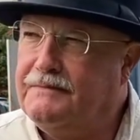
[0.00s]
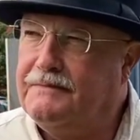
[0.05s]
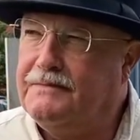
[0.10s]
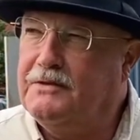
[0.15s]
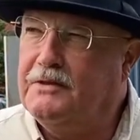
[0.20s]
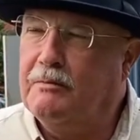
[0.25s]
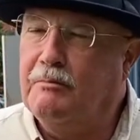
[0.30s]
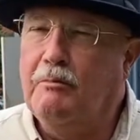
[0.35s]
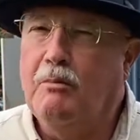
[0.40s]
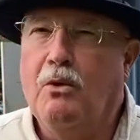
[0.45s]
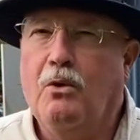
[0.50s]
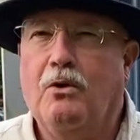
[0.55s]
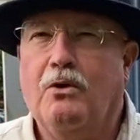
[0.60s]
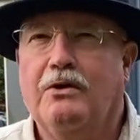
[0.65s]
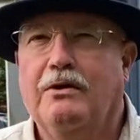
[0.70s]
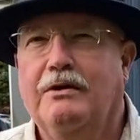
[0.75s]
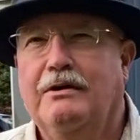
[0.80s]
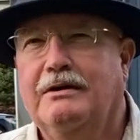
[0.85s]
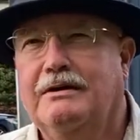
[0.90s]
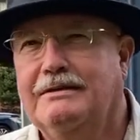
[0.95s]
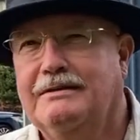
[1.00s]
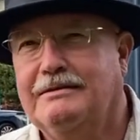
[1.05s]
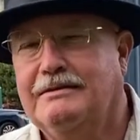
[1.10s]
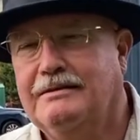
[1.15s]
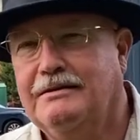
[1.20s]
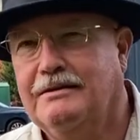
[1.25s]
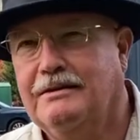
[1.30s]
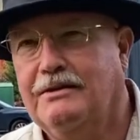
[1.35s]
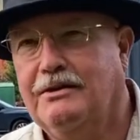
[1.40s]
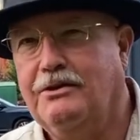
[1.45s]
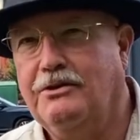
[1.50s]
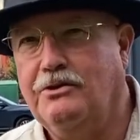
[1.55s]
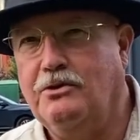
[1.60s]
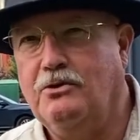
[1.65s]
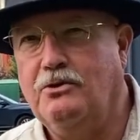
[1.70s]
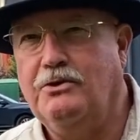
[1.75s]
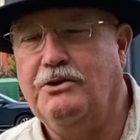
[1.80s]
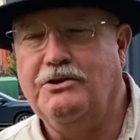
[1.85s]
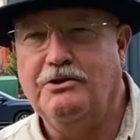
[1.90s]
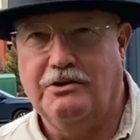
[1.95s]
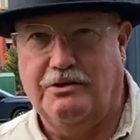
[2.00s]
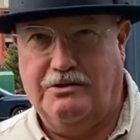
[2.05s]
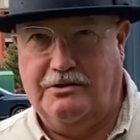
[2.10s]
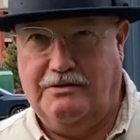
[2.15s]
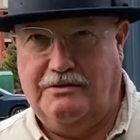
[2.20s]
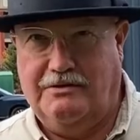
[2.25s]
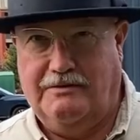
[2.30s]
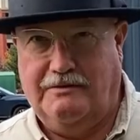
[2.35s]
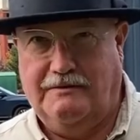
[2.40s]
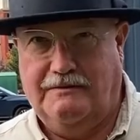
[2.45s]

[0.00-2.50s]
the more you yearn